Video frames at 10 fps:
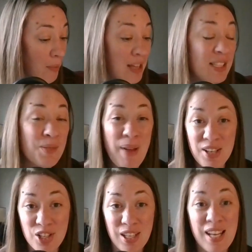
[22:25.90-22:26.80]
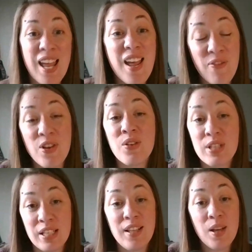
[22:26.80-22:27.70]
Especially if you're
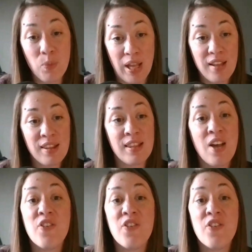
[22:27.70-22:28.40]
dealing with